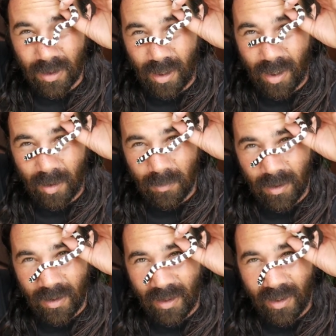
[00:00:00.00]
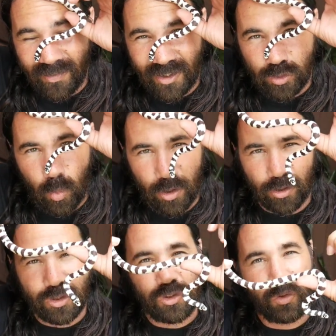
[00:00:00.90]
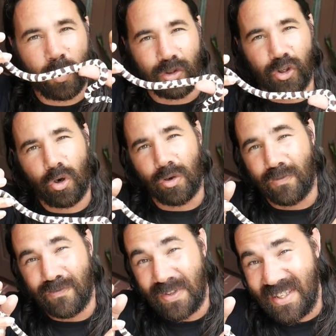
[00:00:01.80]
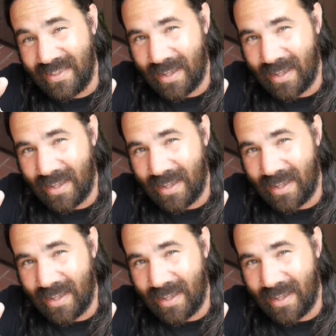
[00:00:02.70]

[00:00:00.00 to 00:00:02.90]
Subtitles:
calm. There's one or two when you go to feed